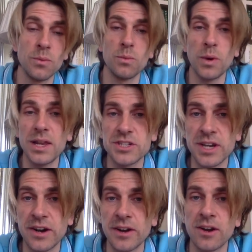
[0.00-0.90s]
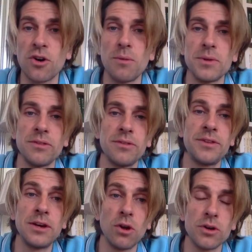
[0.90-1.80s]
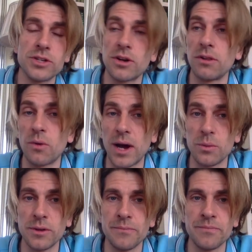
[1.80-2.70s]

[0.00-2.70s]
while sharing a common theological ground.